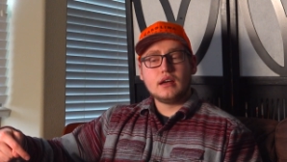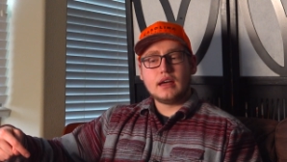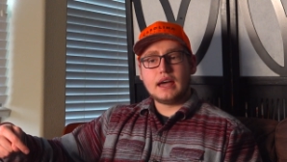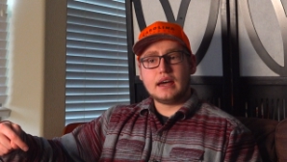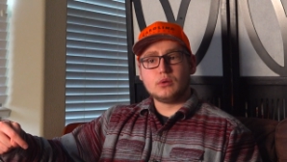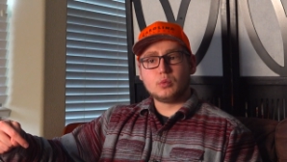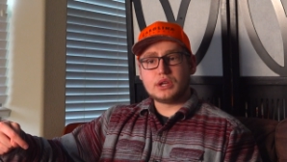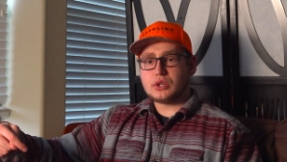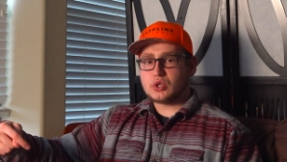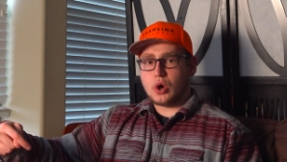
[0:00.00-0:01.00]
And
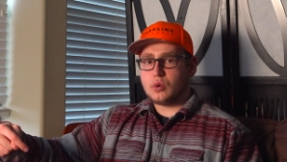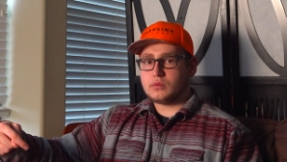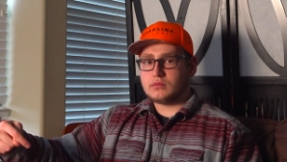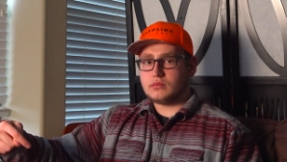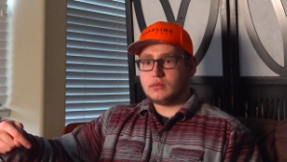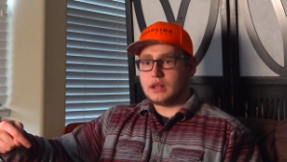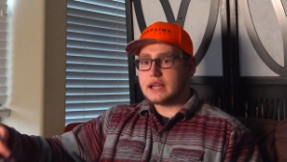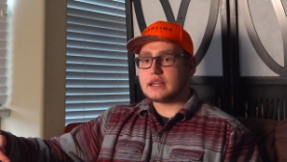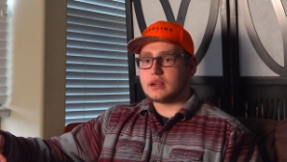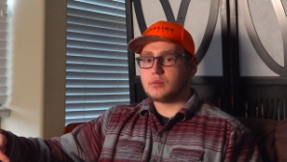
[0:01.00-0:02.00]
we don't
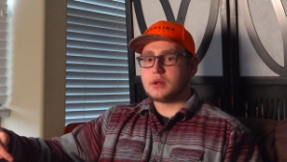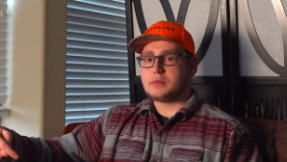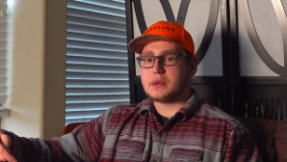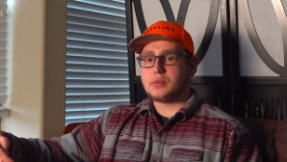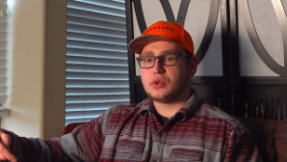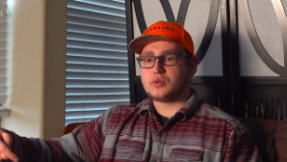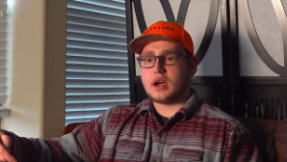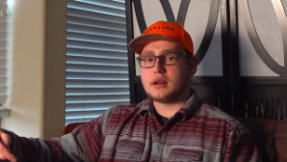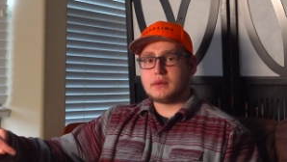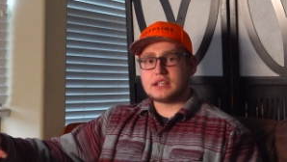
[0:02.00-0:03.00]
like it when people
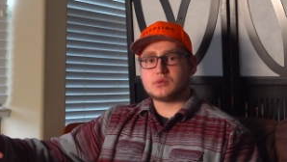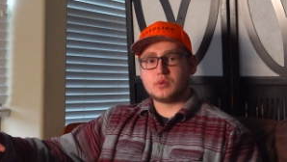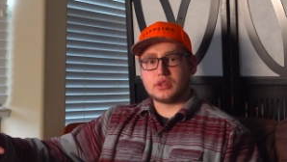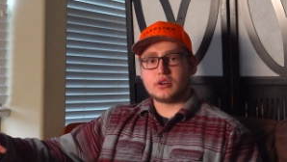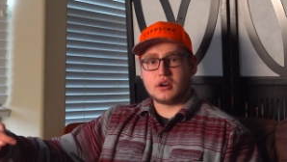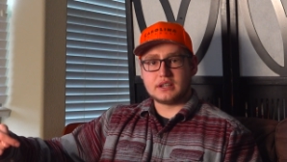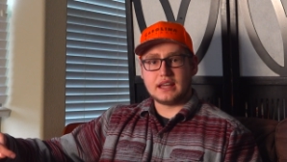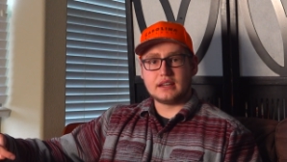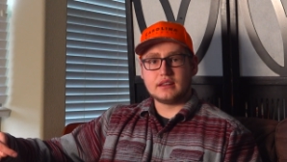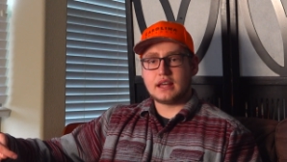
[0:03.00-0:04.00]
try to mess with our
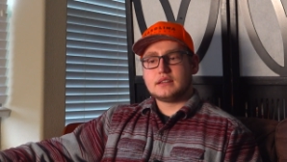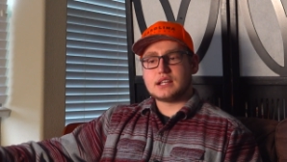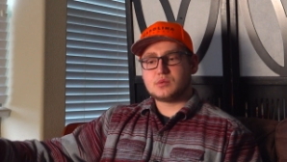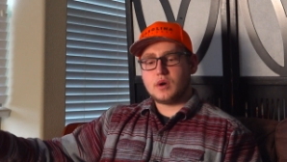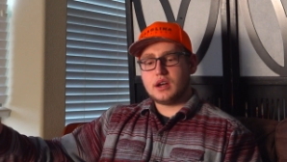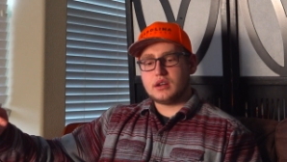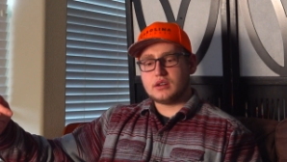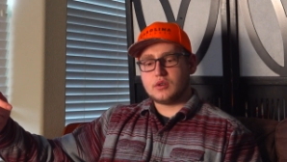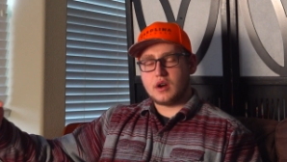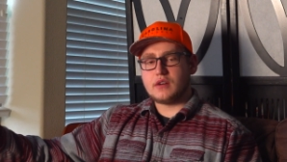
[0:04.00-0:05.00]
dead. That's why
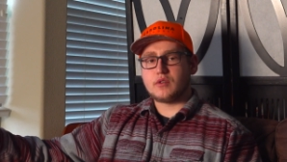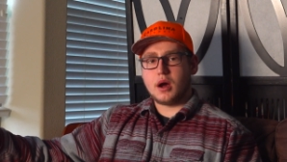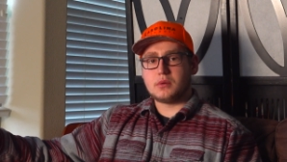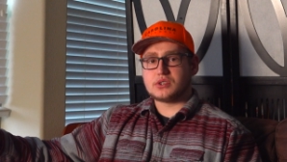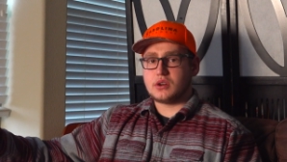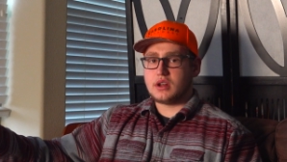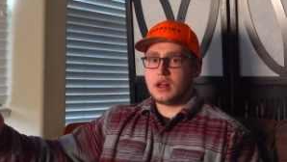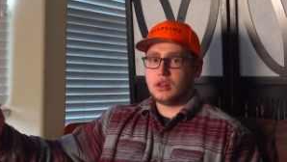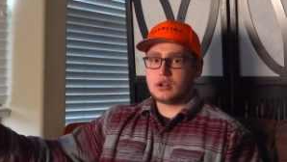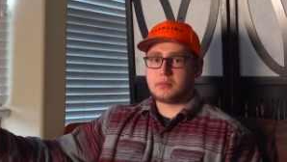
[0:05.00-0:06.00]
grave robbers are
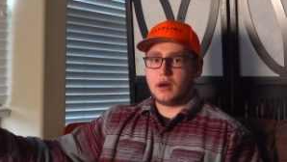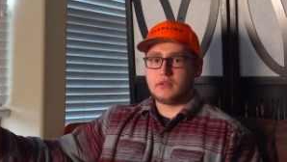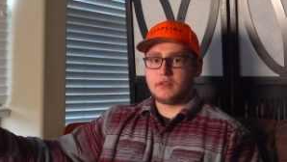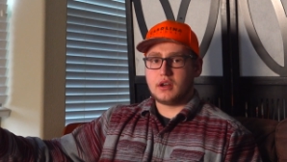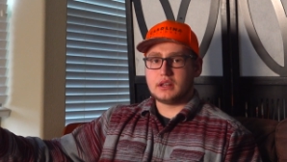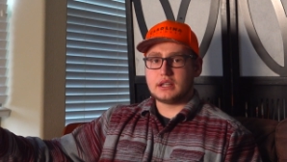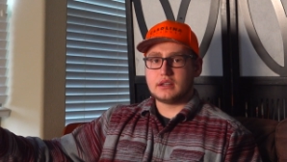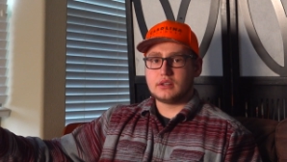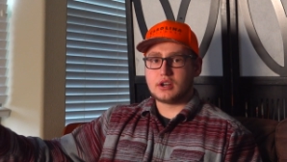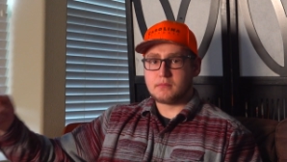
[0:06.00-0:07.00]
not looked upon
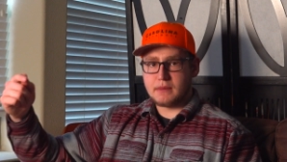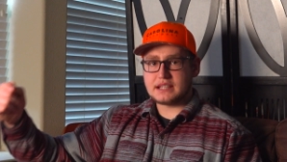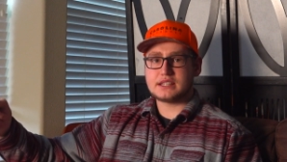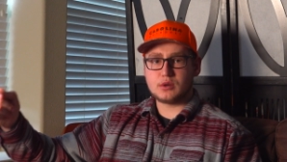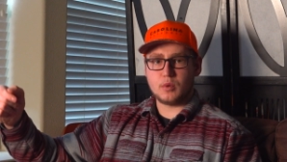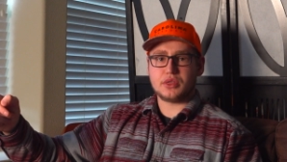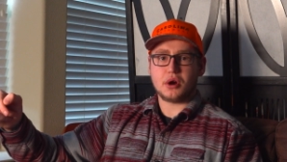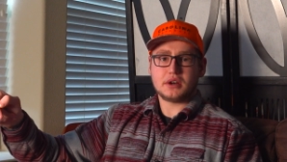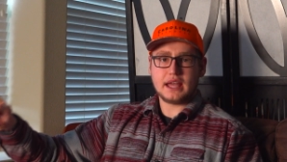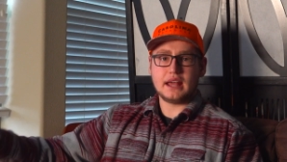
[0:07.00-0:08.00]
fondly. You're messing with
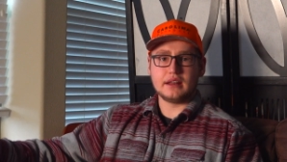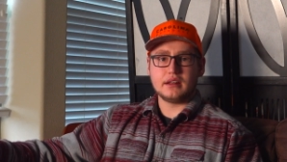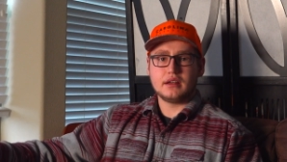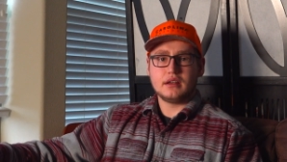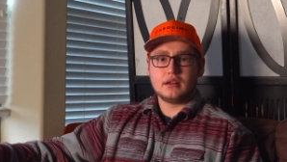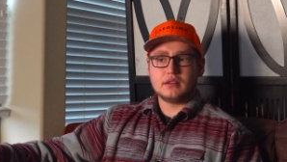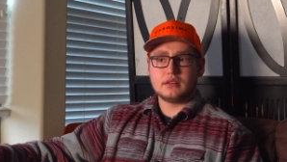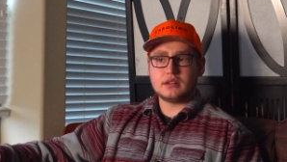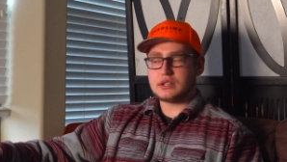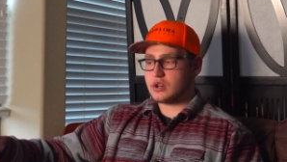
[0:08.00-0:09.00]
our dead.
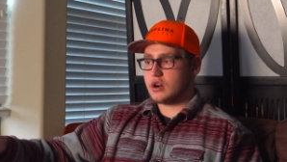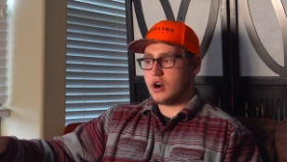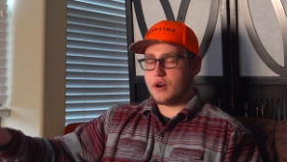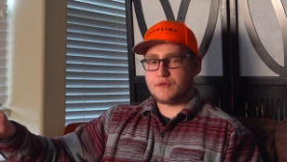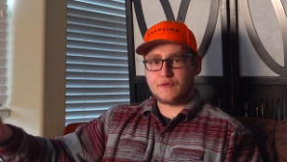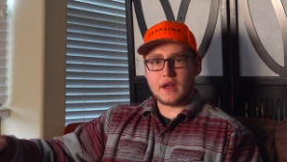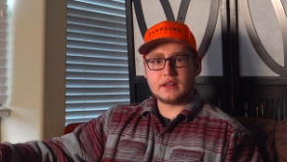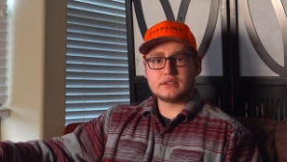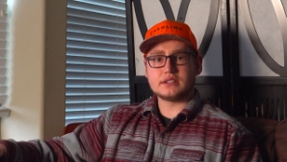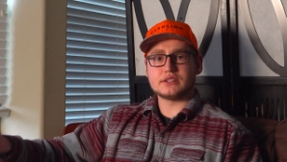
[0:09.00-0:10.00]
These are our
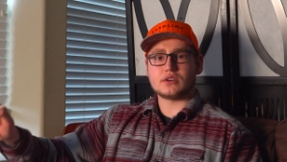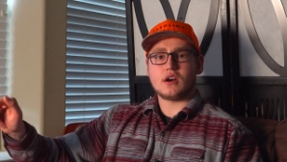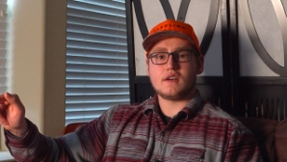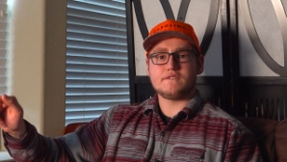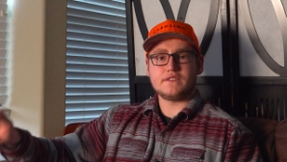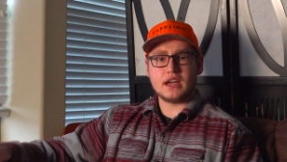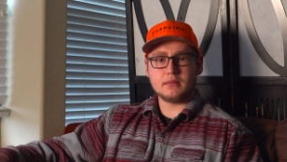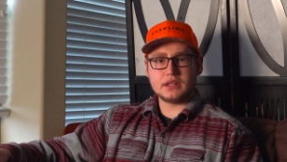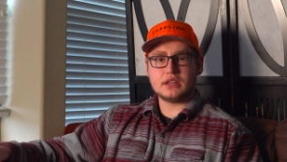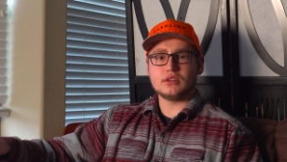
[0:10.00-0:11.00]
friends. These are our
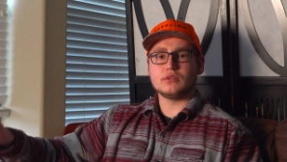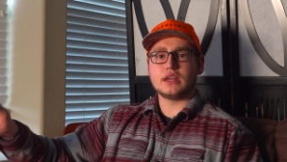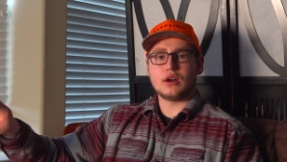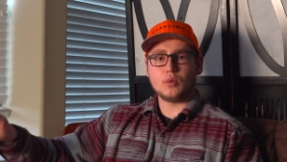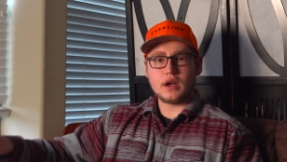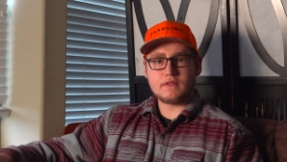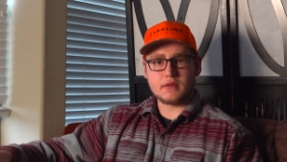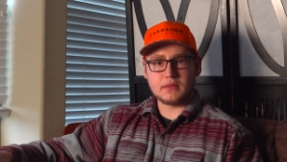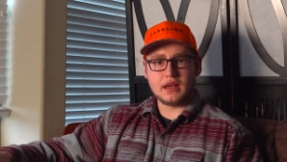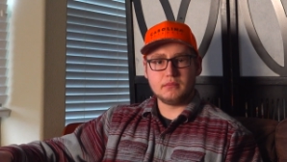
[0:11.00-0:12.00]
family. You get away
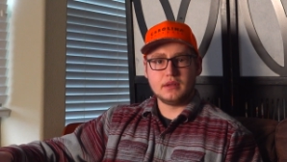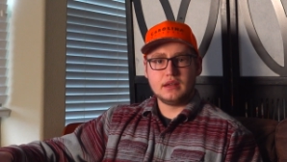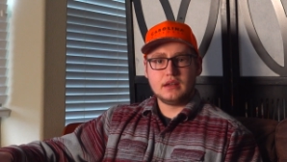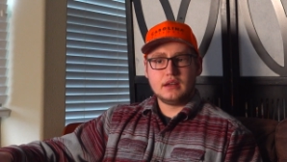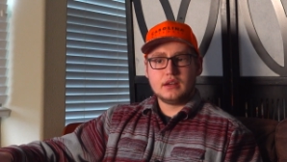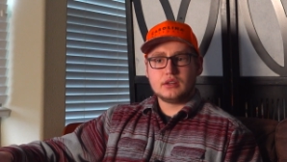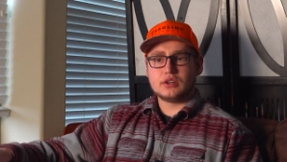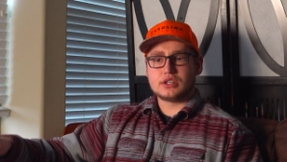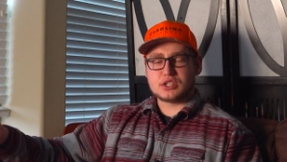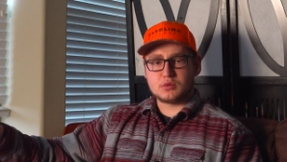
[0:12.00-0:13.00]
from them.
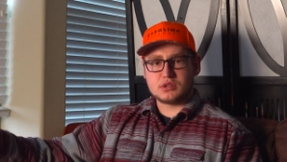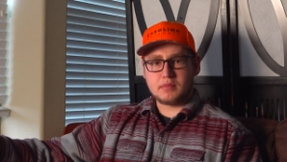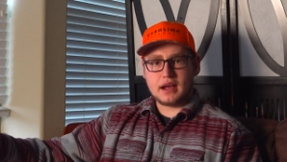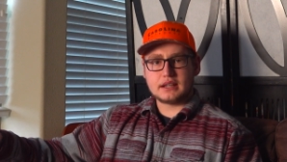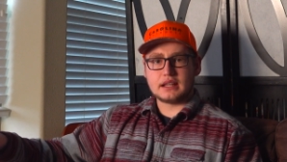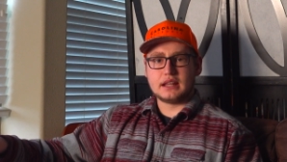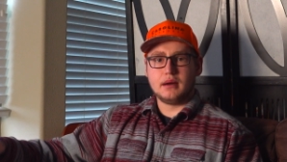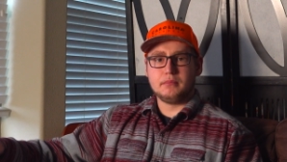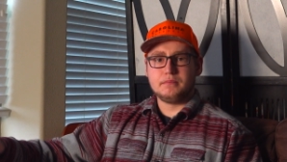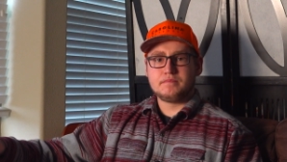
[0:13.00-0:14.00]
You're disrespecting
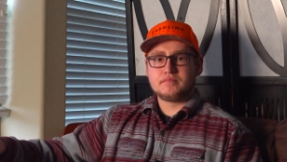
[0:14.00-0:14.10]
them.